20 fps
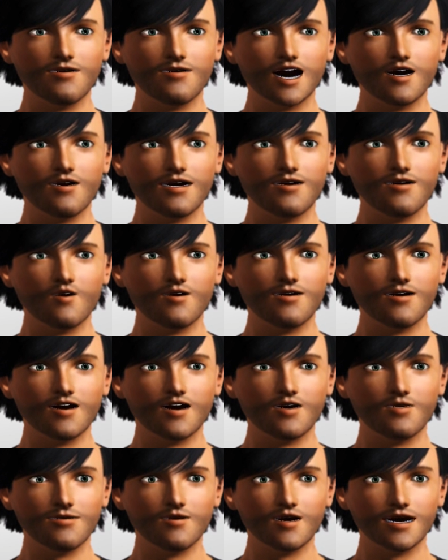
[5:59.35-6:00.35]
are you ready
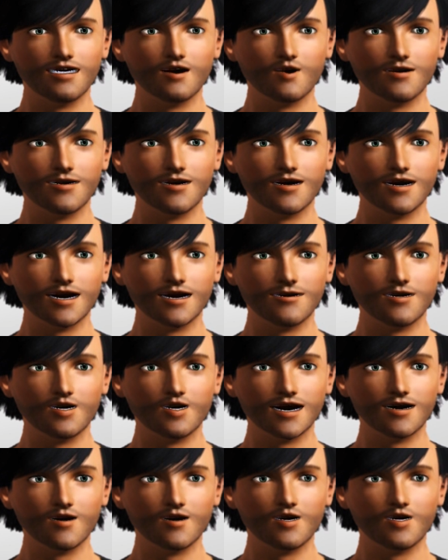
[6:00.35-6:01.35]
to embrace a new
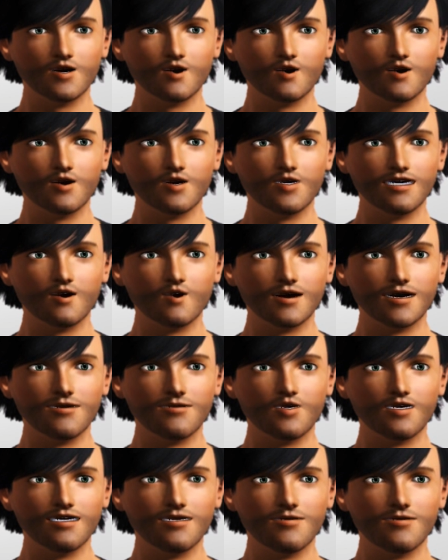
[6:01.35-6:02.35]
generation of The
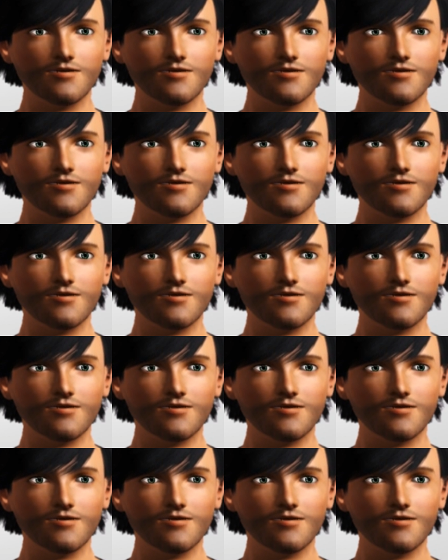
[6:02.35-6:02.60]
Sims?